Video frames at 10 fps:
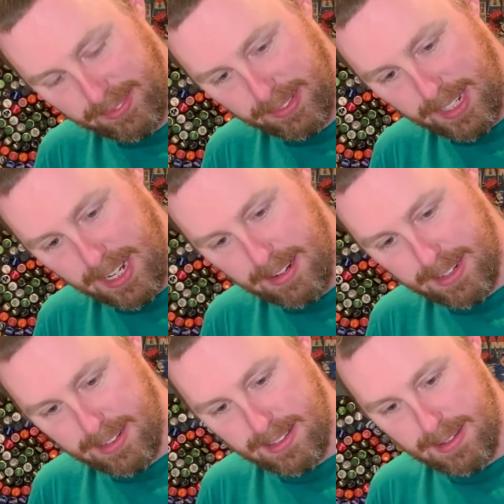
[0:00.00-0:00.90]
Okay, well,
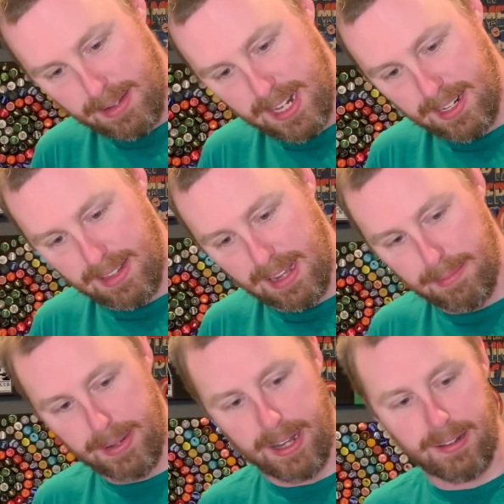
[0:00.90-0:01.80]
that's the end of
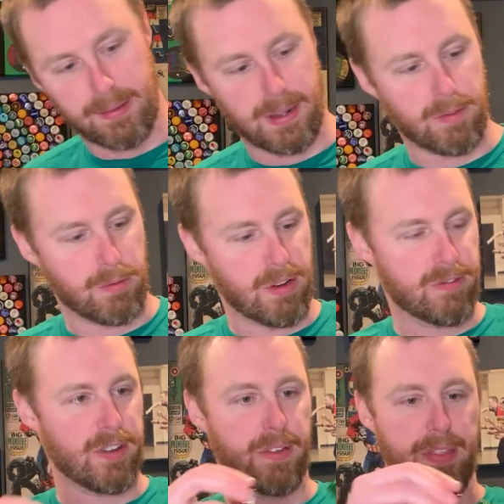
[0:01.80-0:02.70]
that bottle. I'm gonna have to
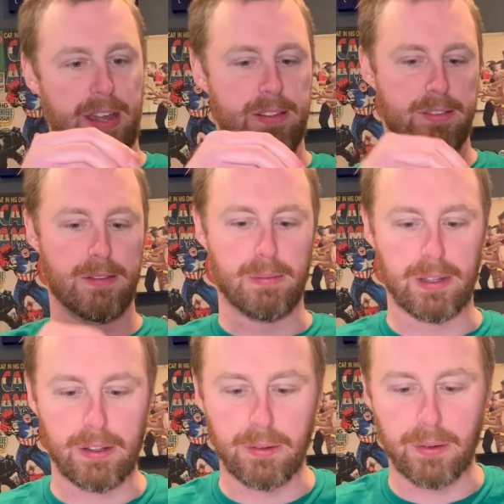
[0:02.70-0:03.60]
refill this,
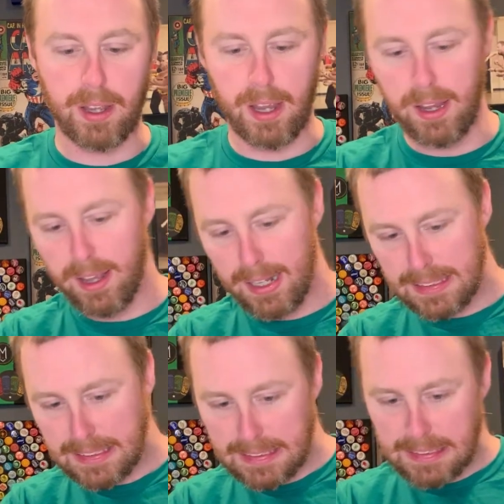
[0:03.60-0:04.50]
but that's okay.
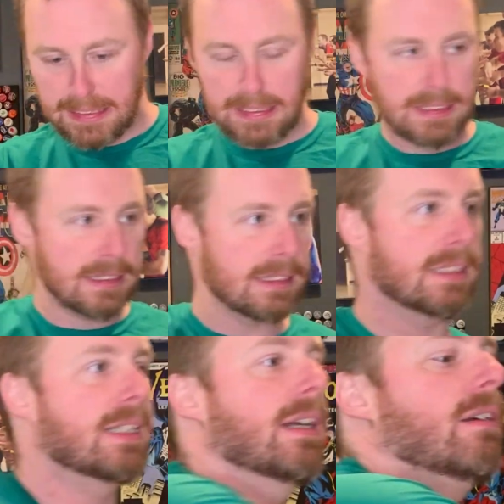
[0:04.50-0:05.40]
I
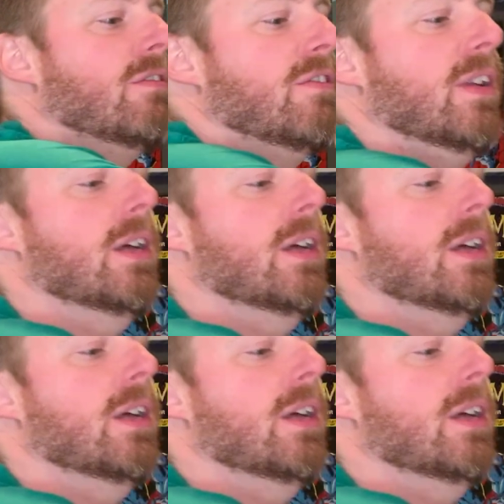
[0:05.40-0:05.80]
think I can fit